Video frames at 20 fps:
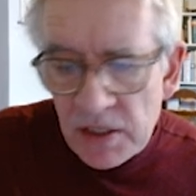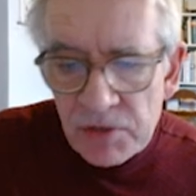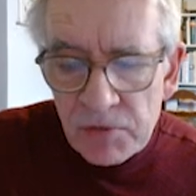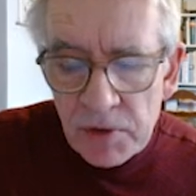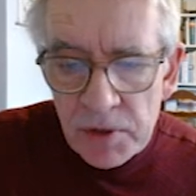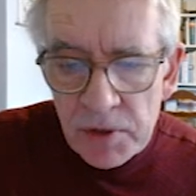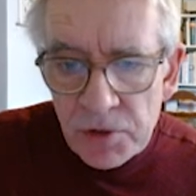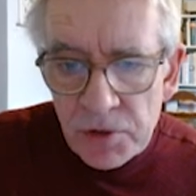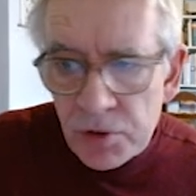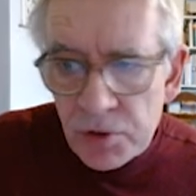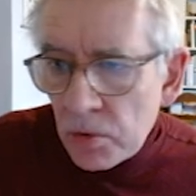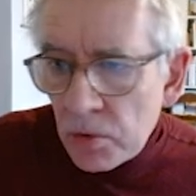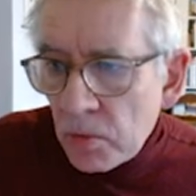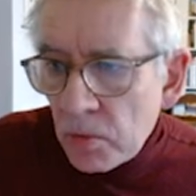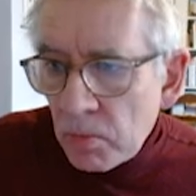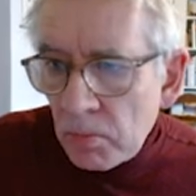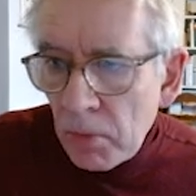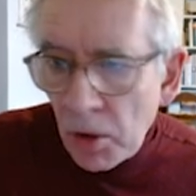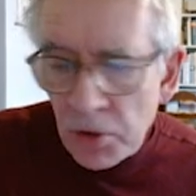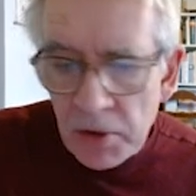for the 2
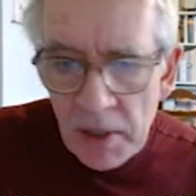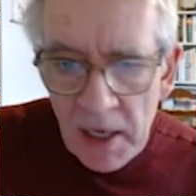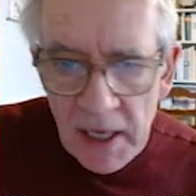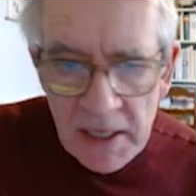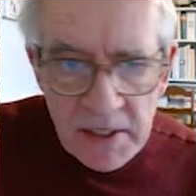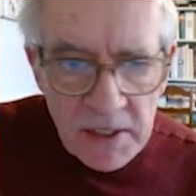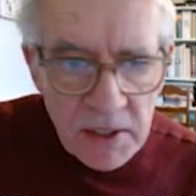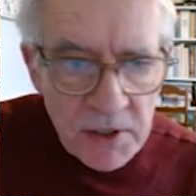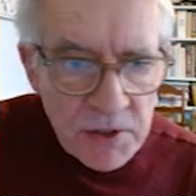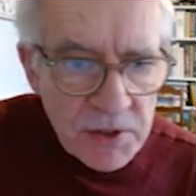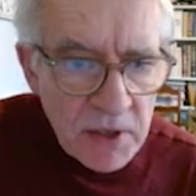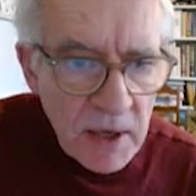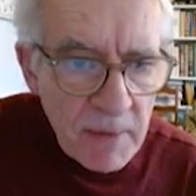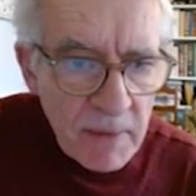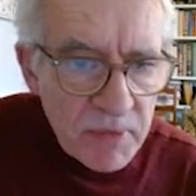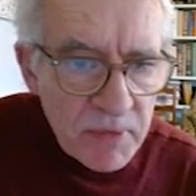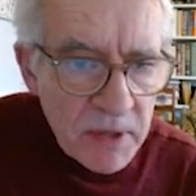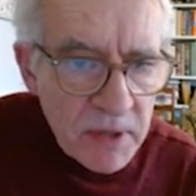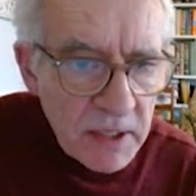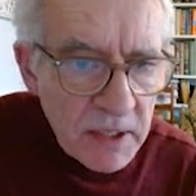modulators.
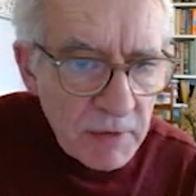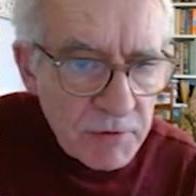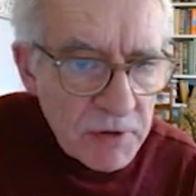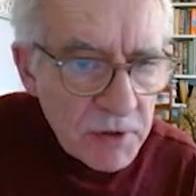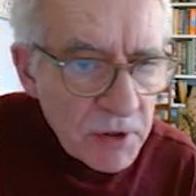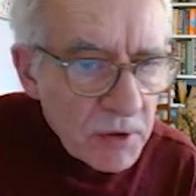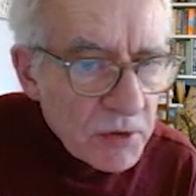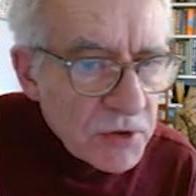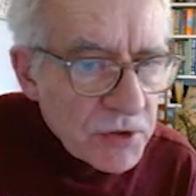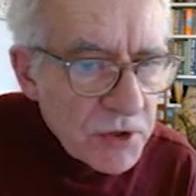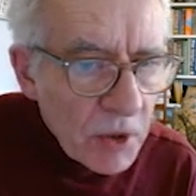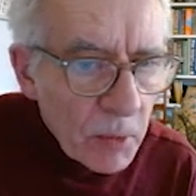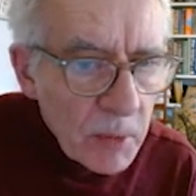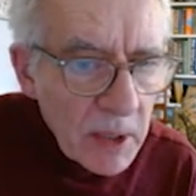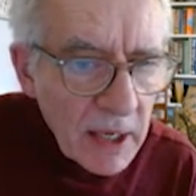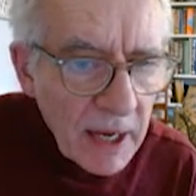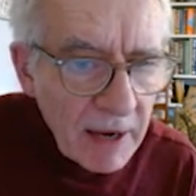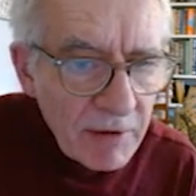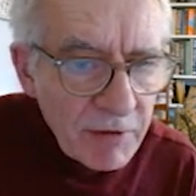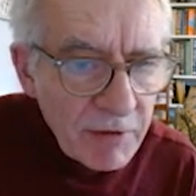So we
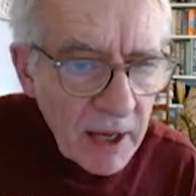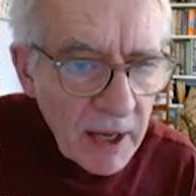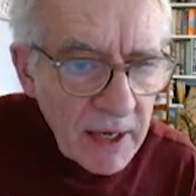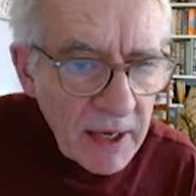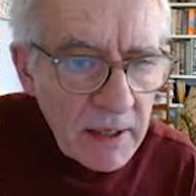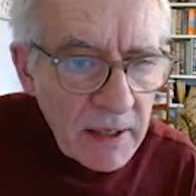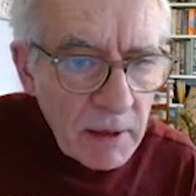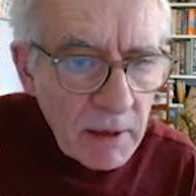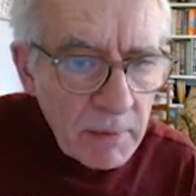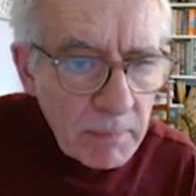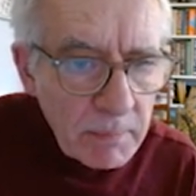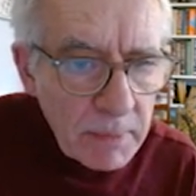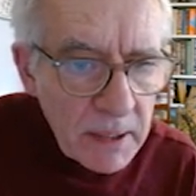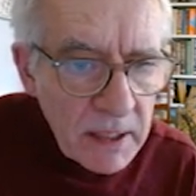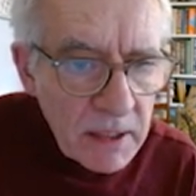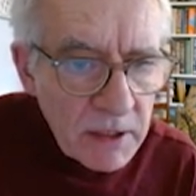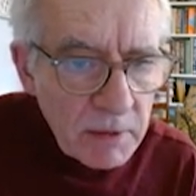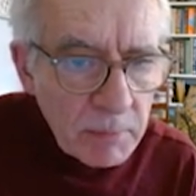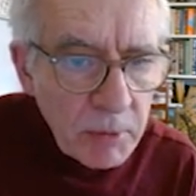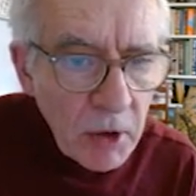have A and
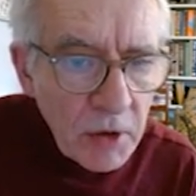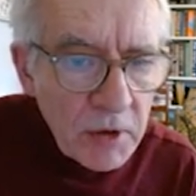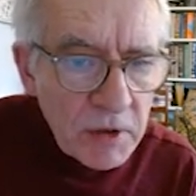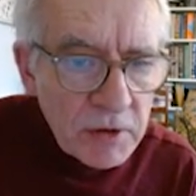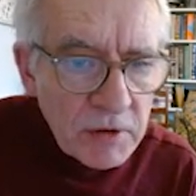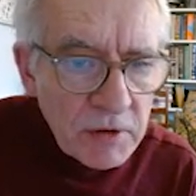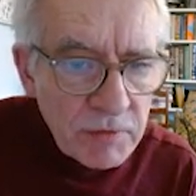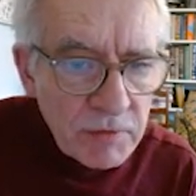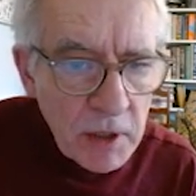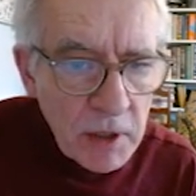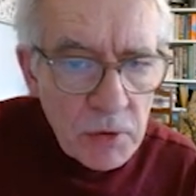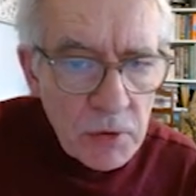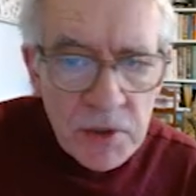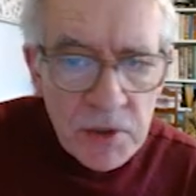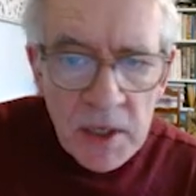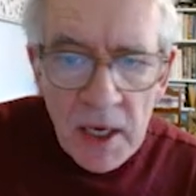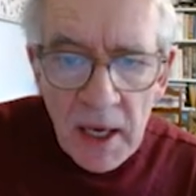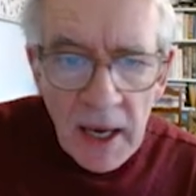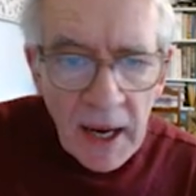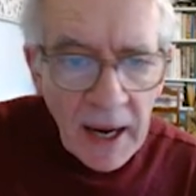B, the product of those,
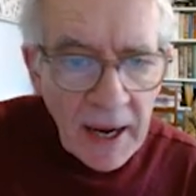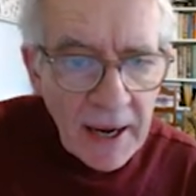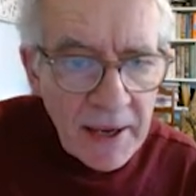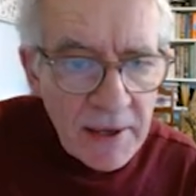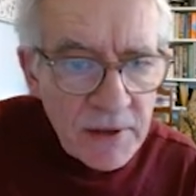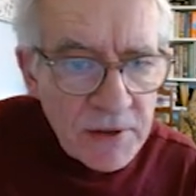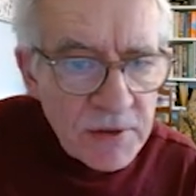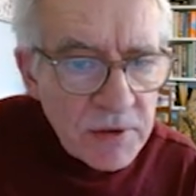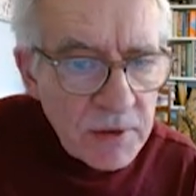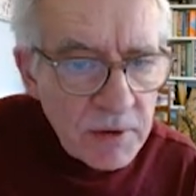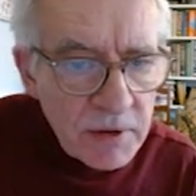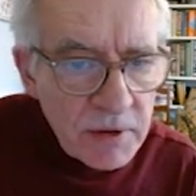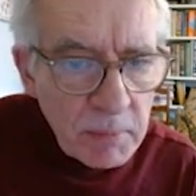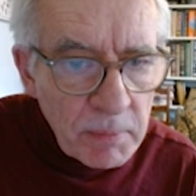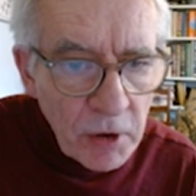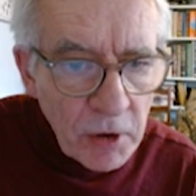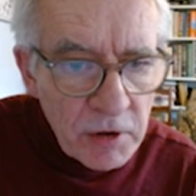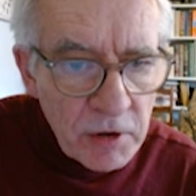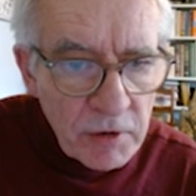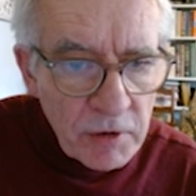and the
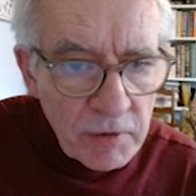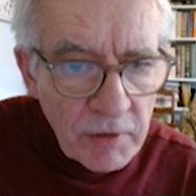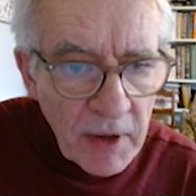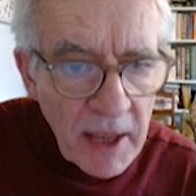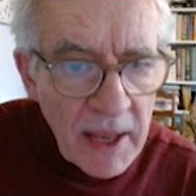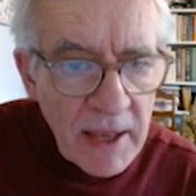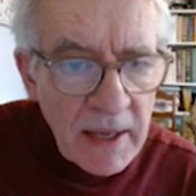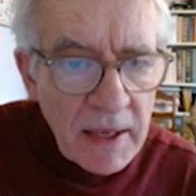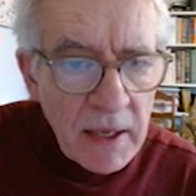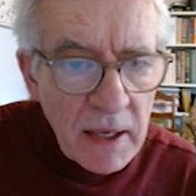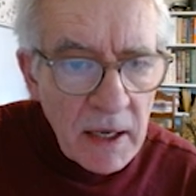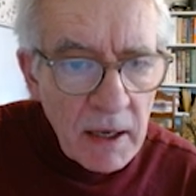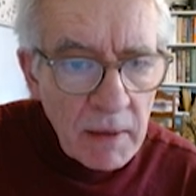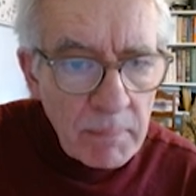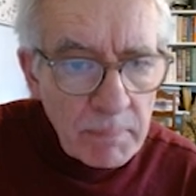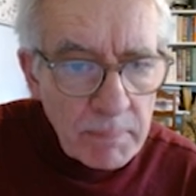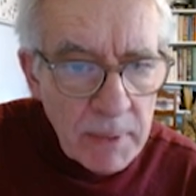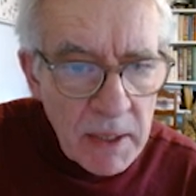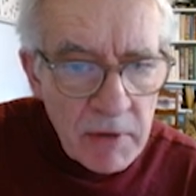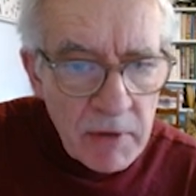product of A
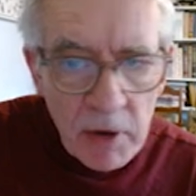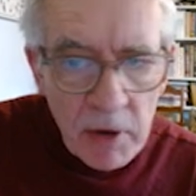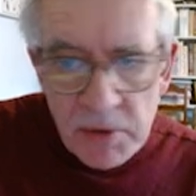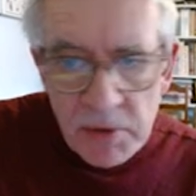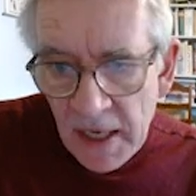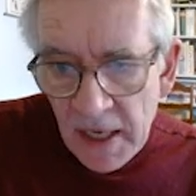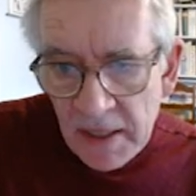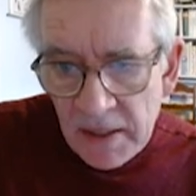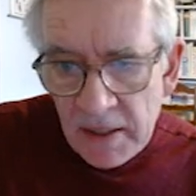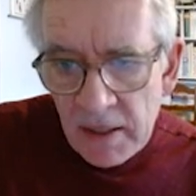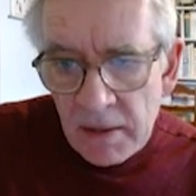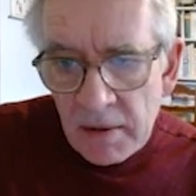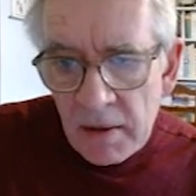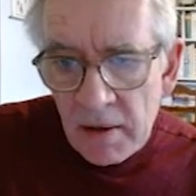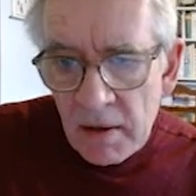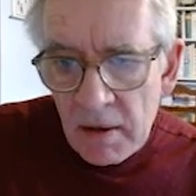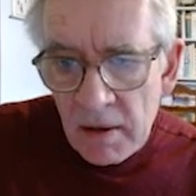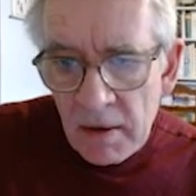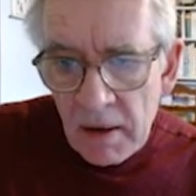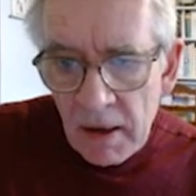and B rotated,
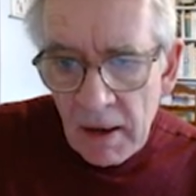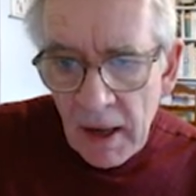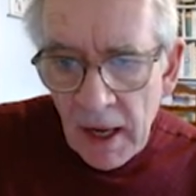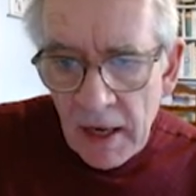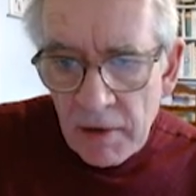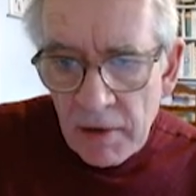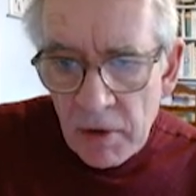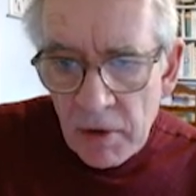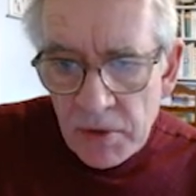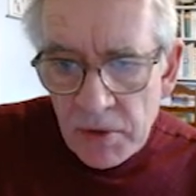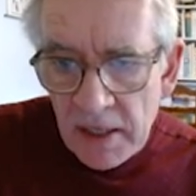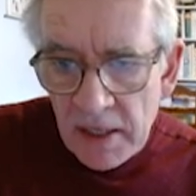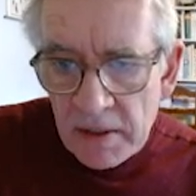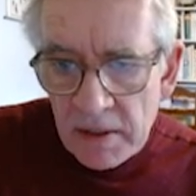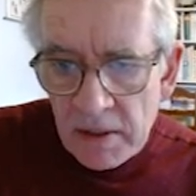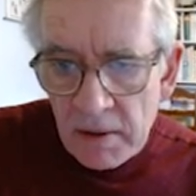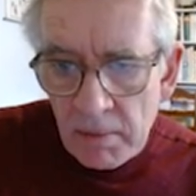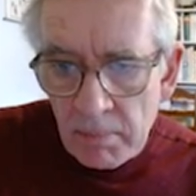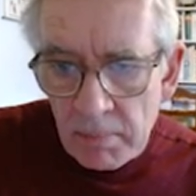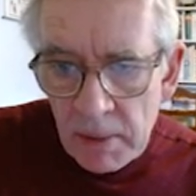A
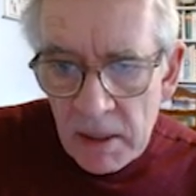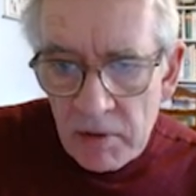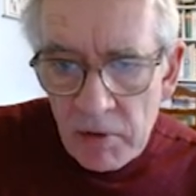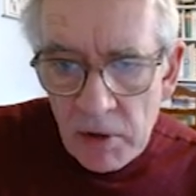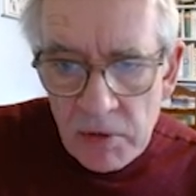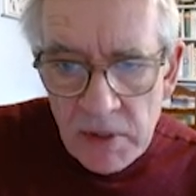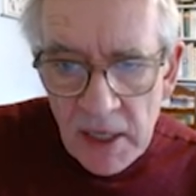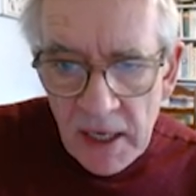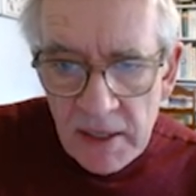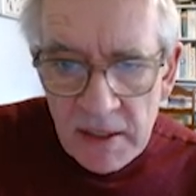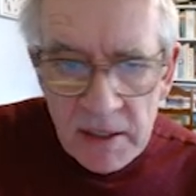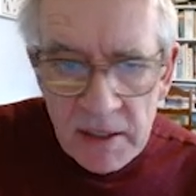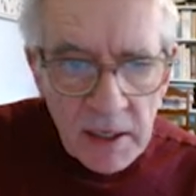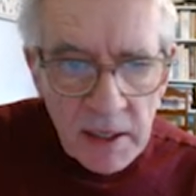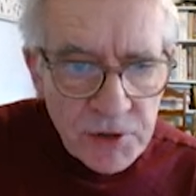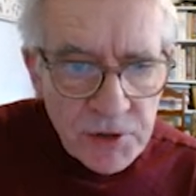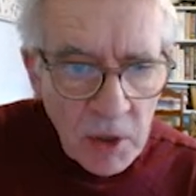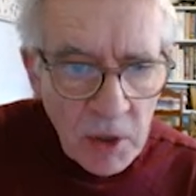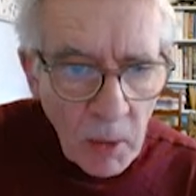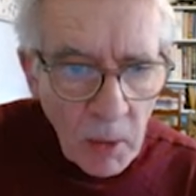rotated and B rotated,
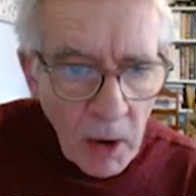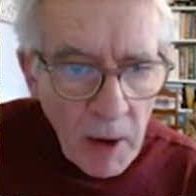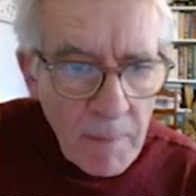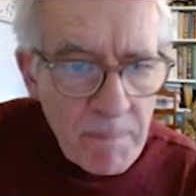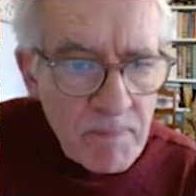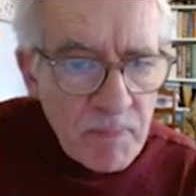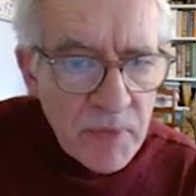and so on,